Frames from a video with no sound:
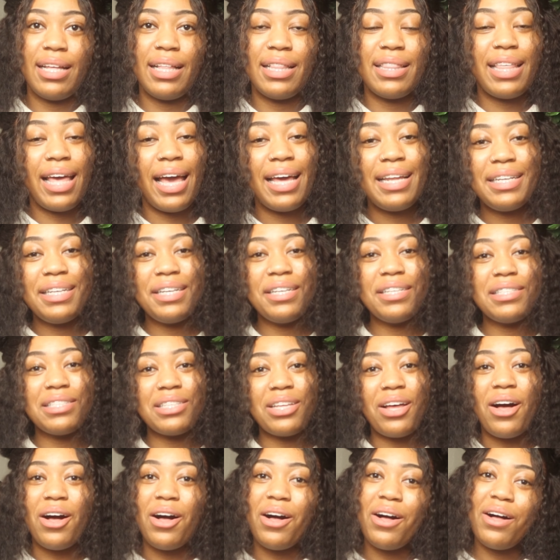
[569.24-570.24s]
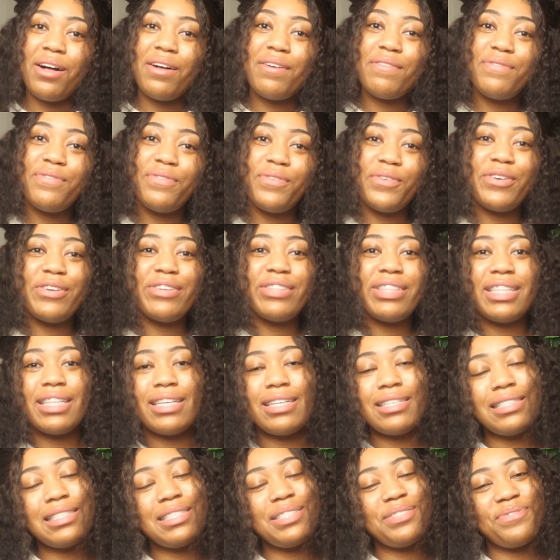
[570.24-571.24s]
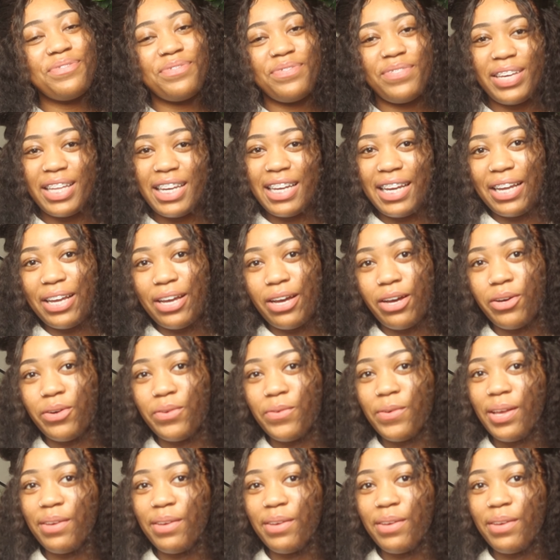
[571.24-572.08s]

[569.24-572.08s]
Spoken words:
That is all for this video.